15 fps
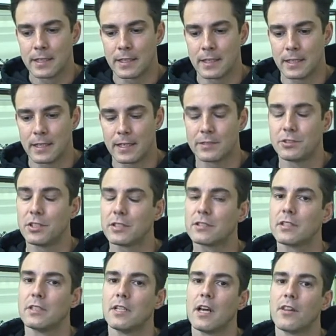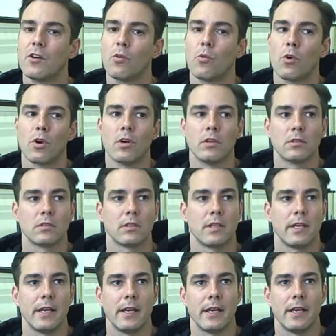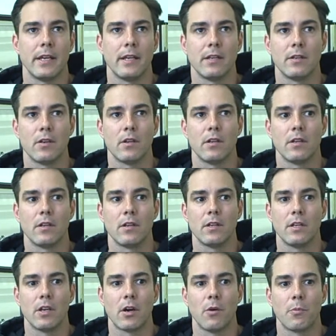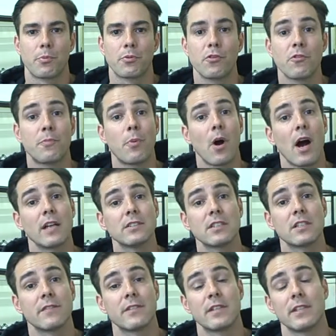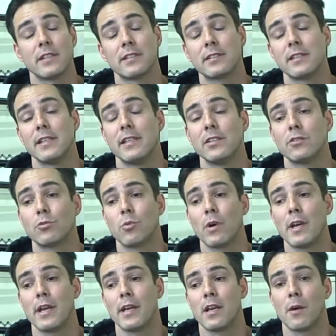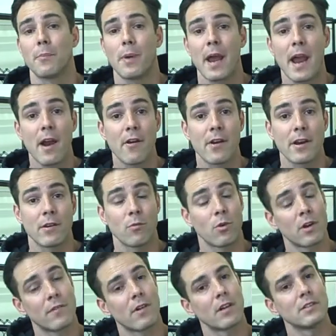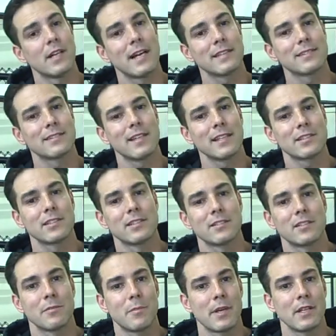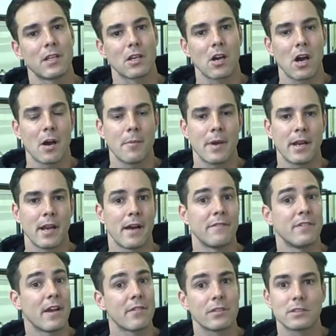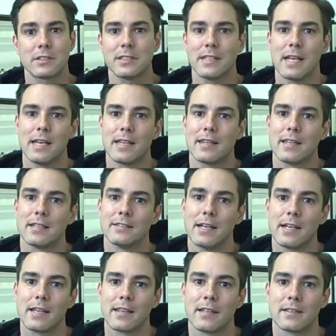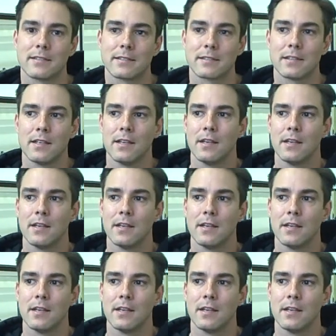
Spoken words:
It's just another world, and proof positive of this is when a parent in one of our last sessions had made the comment, "I've never seen anything like this,"